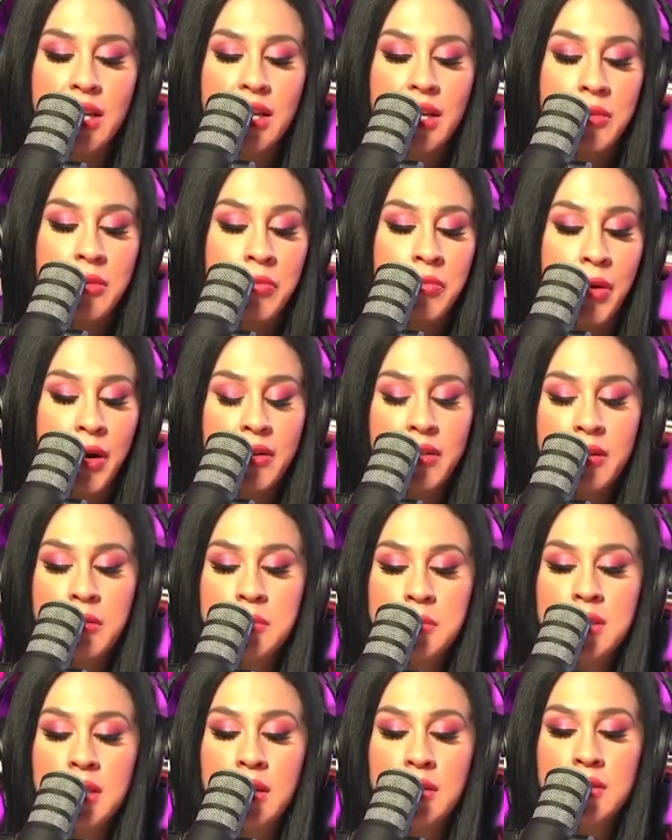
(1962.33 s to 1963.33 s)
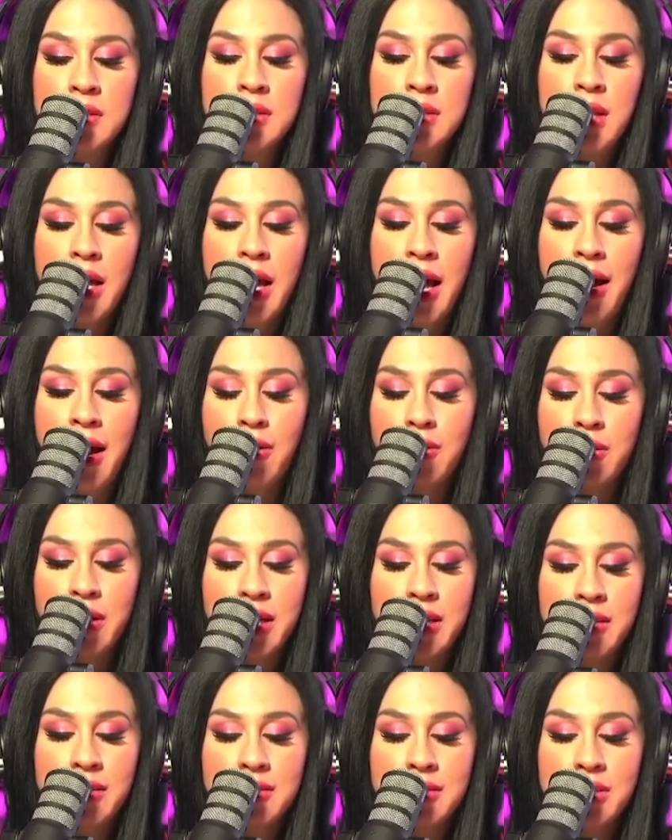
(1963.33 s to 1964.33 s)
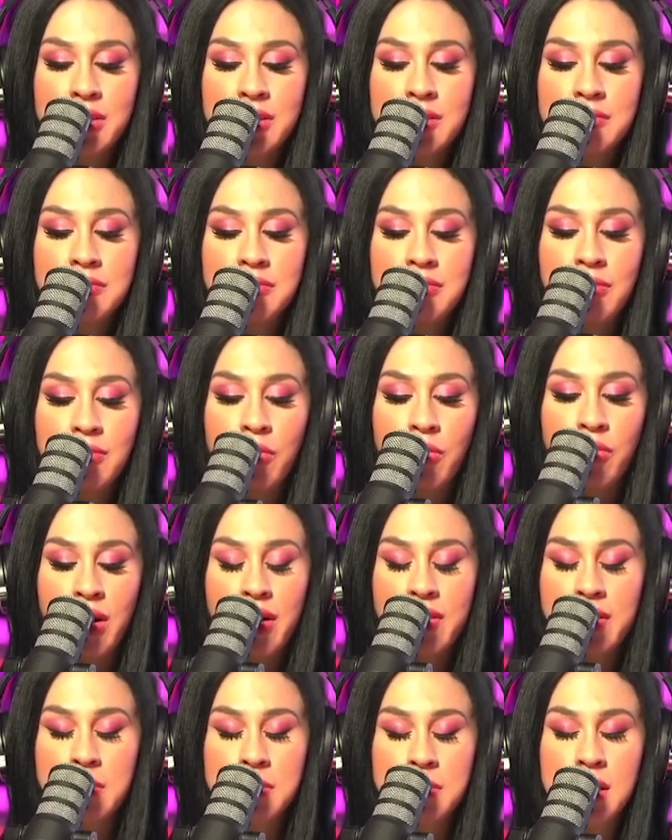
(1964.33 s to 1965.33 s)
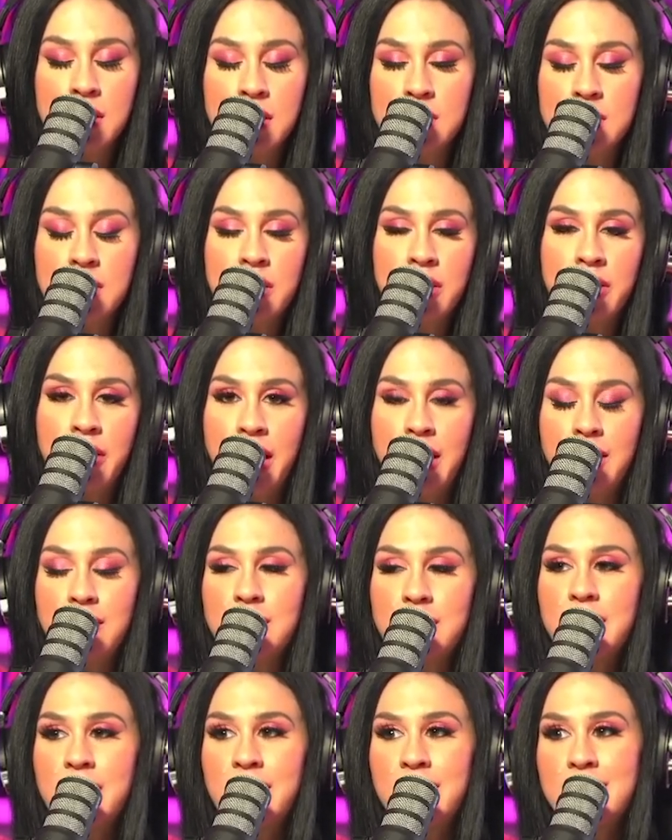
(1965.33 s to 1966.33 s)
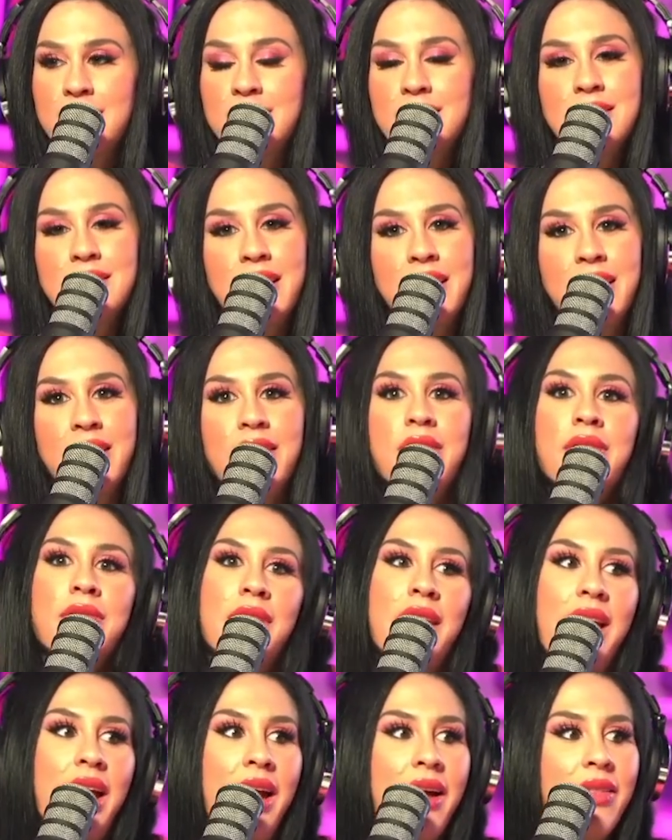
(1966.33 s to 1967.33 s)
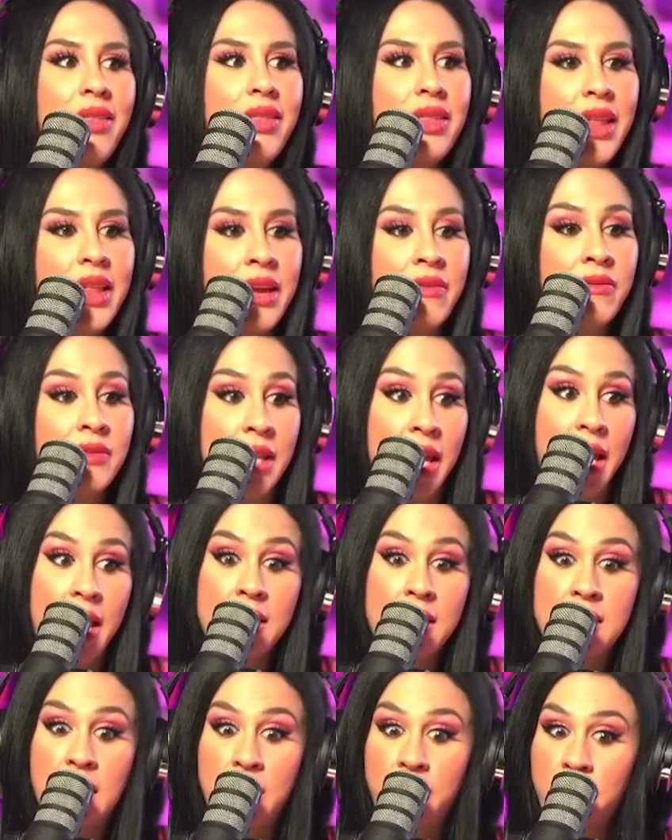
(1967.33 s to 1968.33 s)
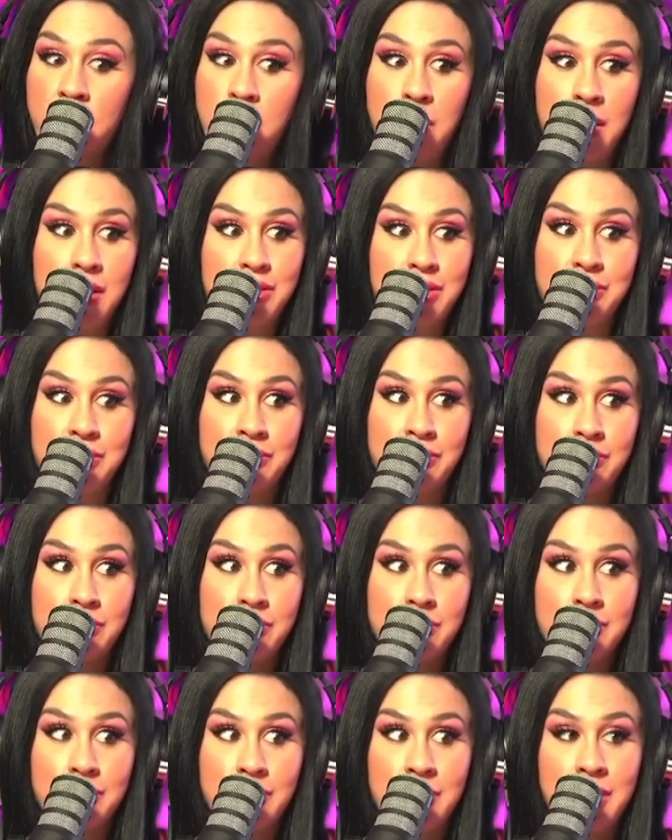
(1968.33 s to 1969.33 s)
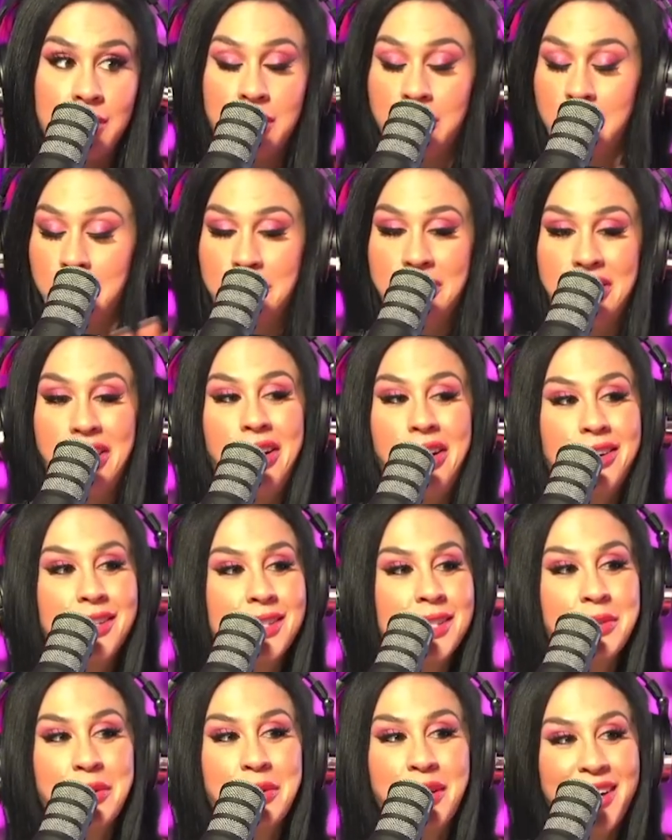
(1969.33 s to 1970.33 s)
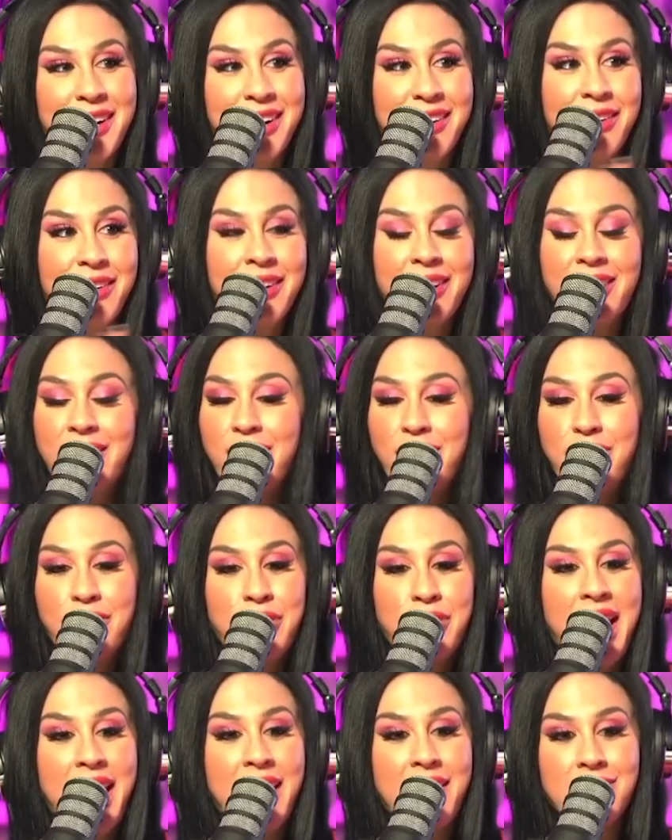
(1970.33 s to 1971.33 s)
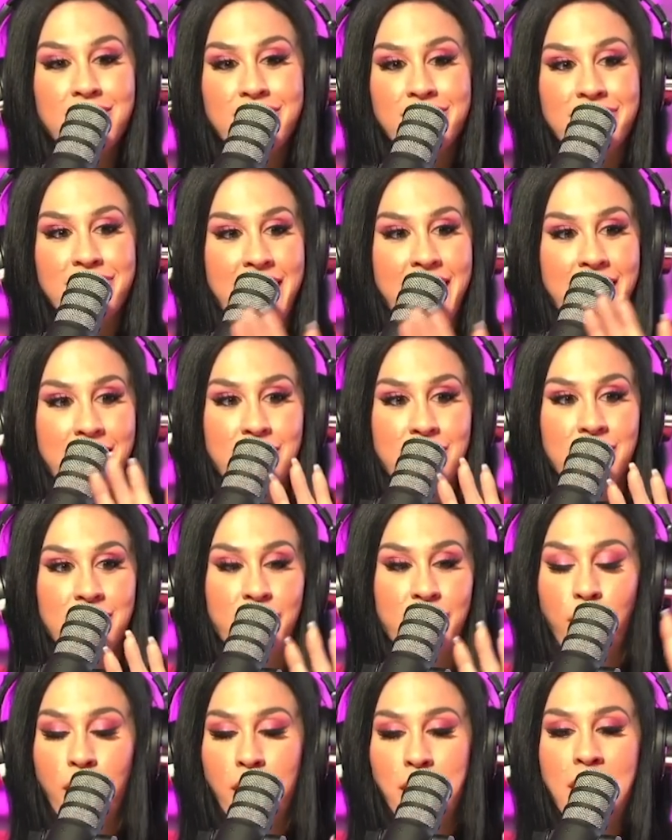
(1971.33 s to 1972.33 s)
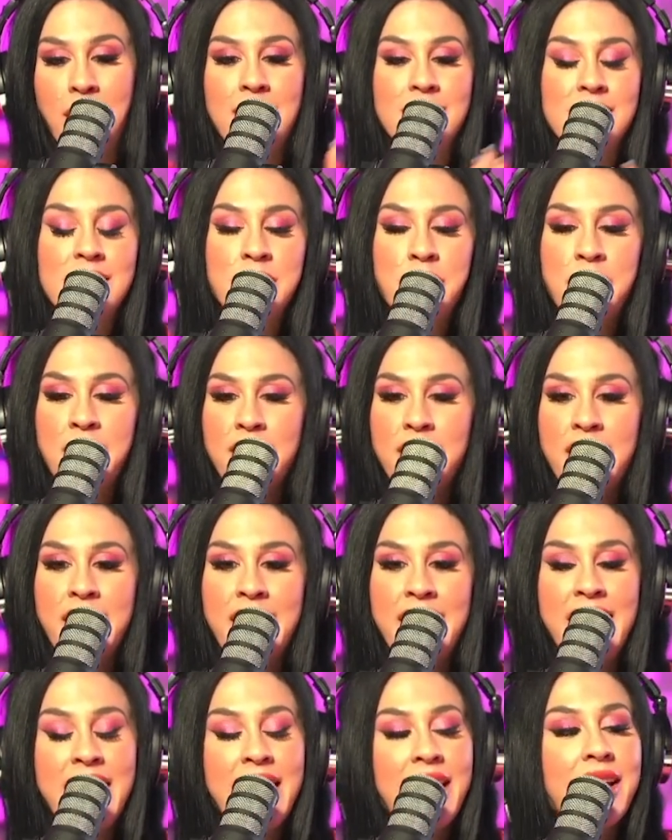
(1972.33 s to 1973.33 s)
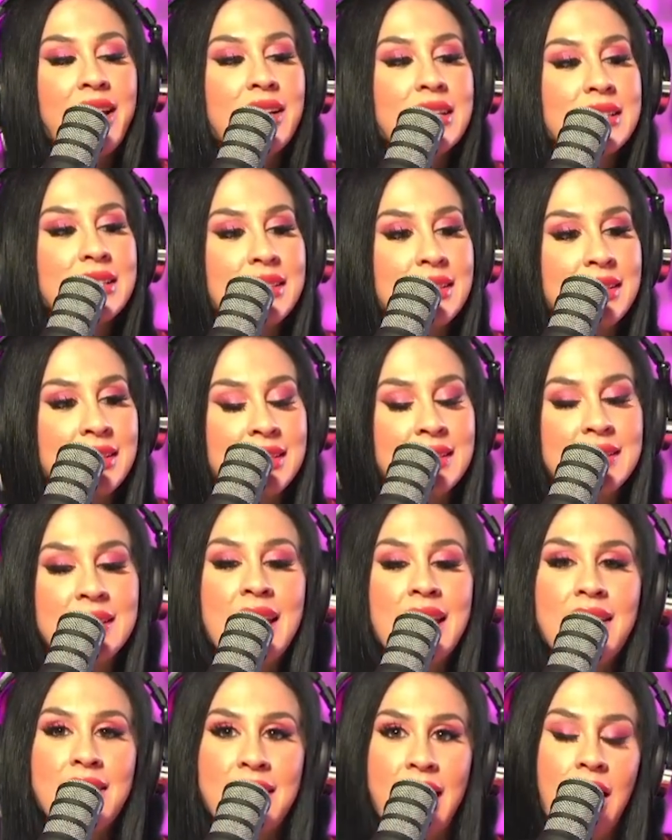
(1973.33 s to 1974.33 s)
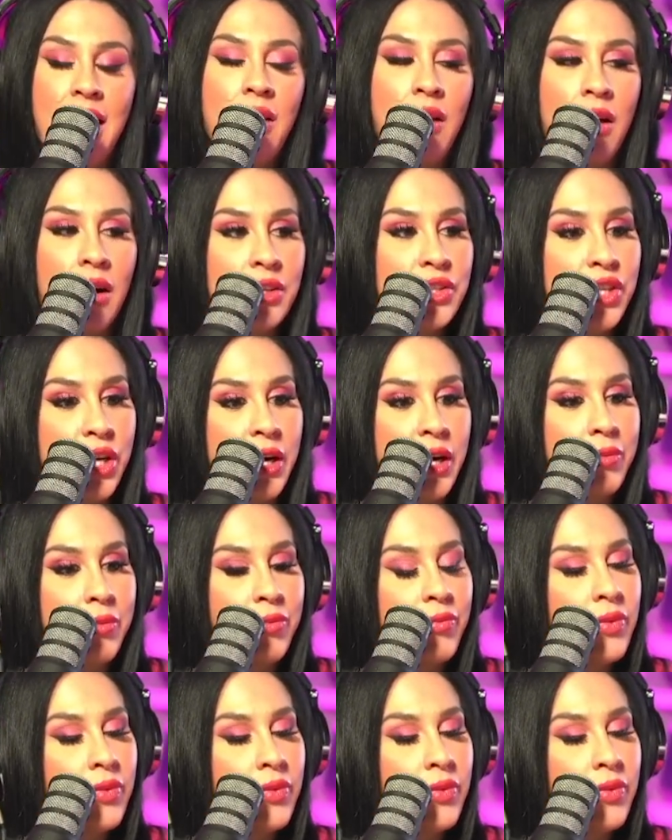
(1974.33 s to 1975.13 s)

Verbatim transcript: burn themselves out and just run themselves to the ground and it's like yeah they they definitely worked they are the hardest worker for that that four months, but they can't sustain that long term.